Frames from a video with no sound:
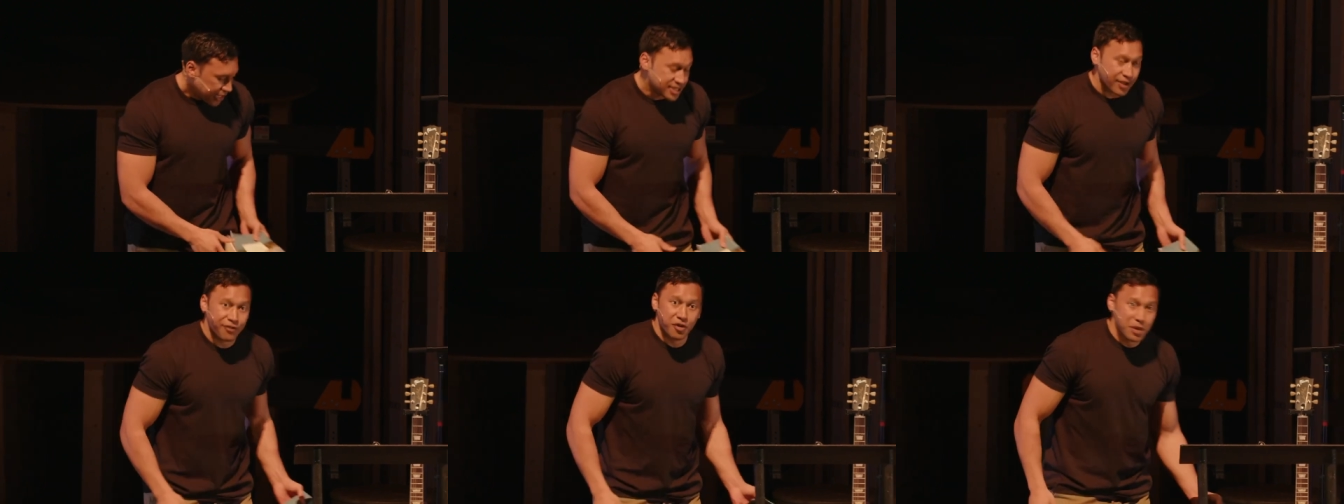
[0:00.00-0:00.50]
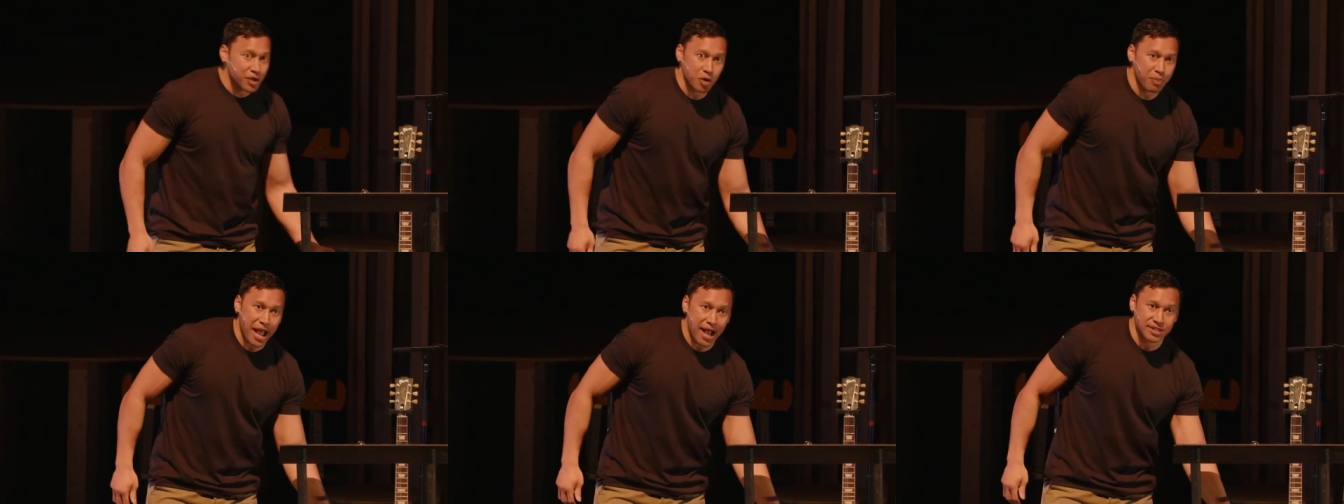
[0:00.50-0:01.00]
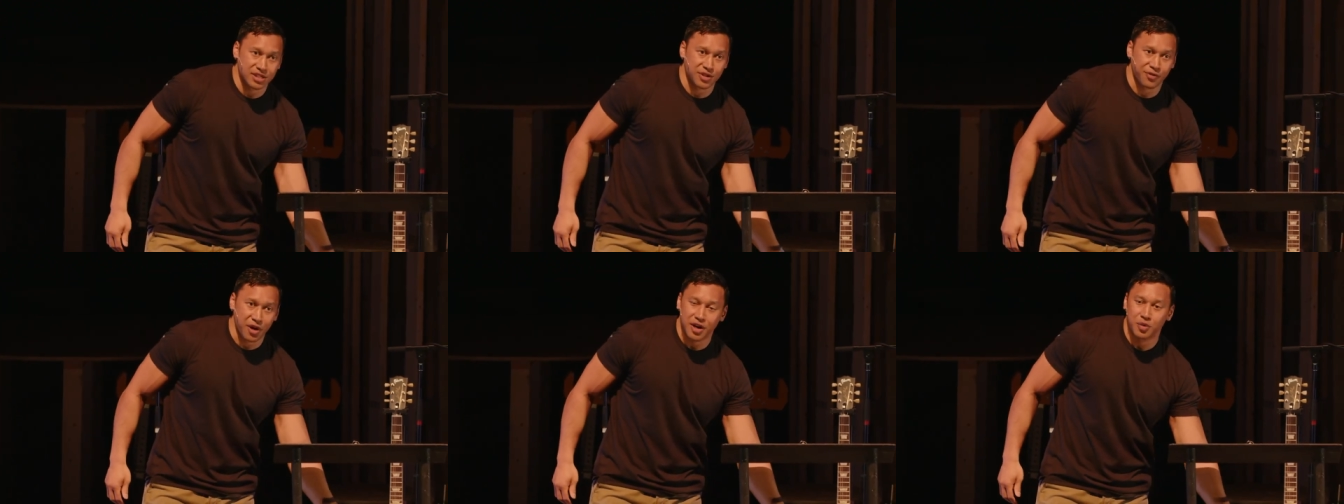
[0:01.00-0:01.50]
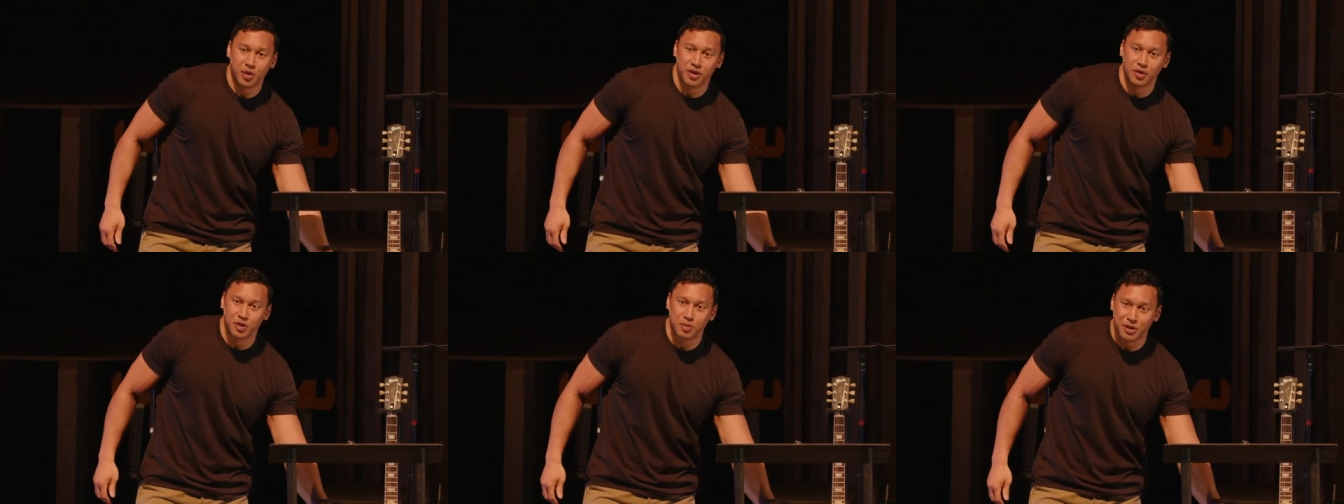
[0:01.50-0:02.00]
is a familiar passage for
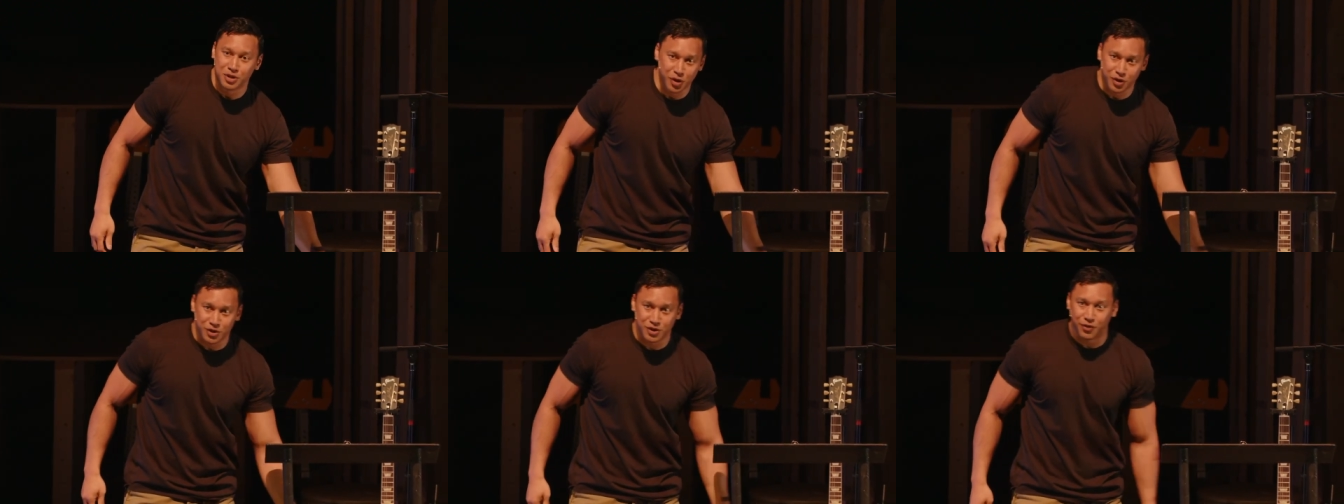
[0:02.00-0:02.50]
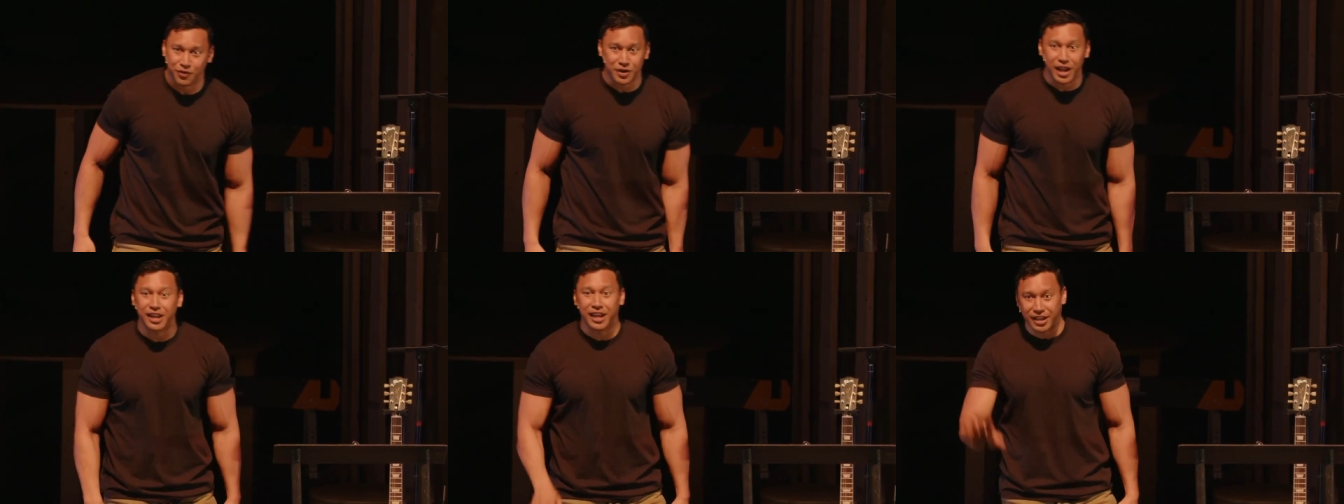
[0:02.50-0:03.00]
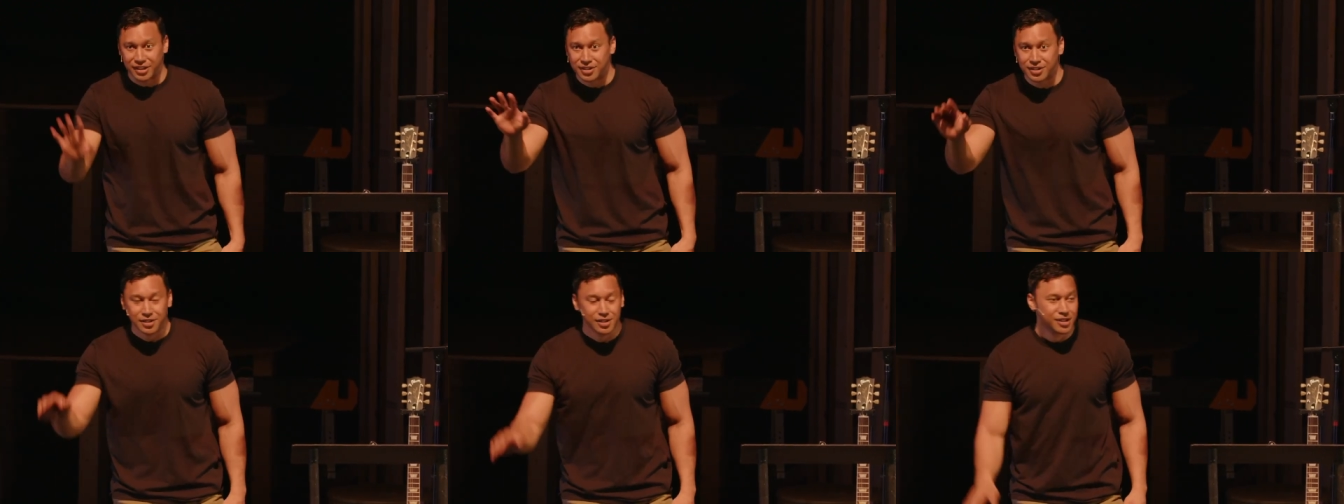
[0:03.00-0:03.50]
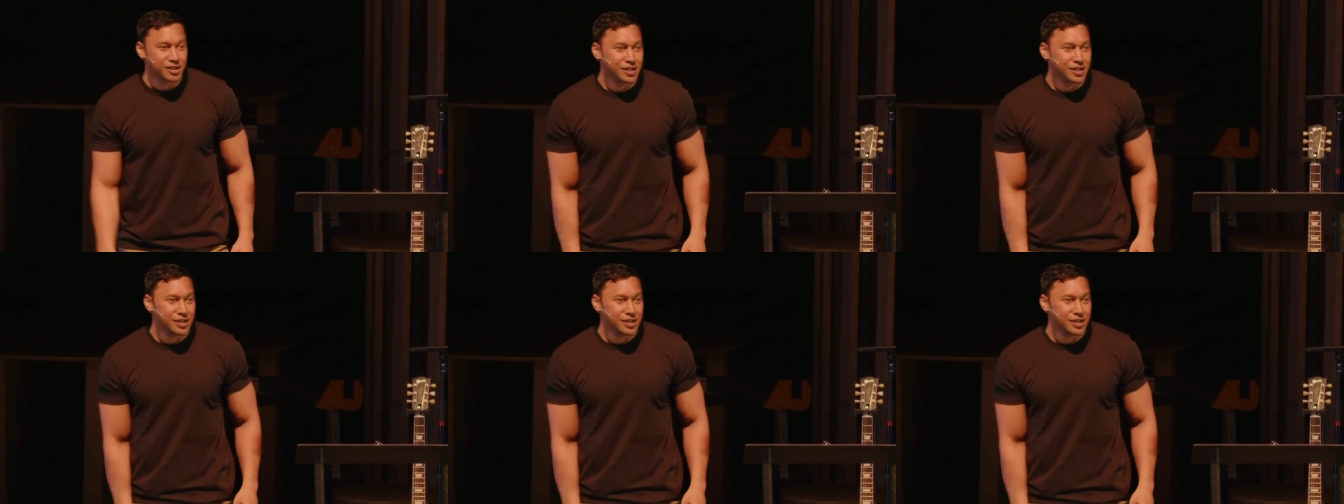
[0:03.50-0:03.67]
anyone who's been churched for decades.